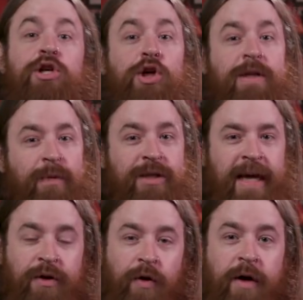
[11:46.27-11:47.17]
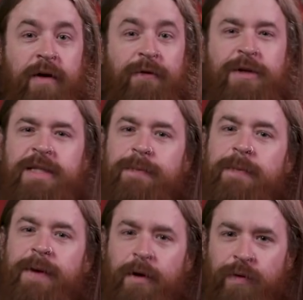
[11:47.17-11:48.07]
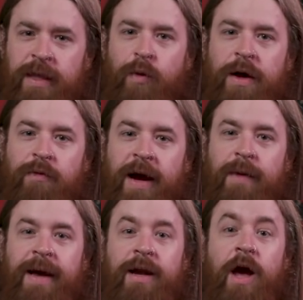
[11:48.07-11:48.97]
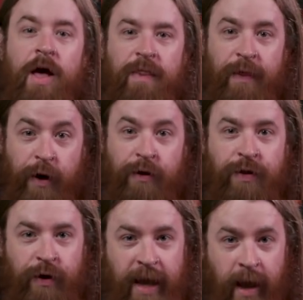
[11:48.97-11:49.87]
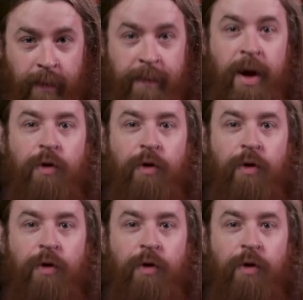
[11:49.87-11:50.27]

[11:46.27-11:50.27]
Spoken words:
Sure, they were deathcore on their first EP, but I really want to recommend their third album,